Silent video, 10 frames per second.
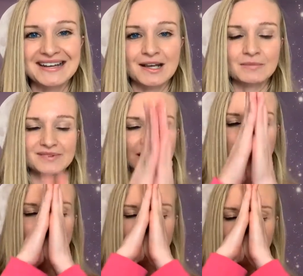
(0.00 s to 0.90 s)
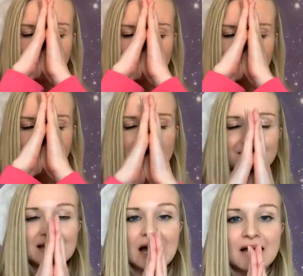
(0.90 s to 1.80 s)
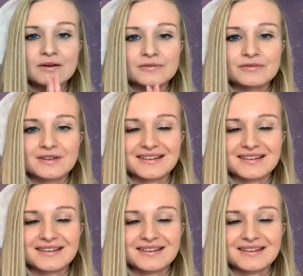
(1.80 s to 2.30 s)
And I am sending you all so much love.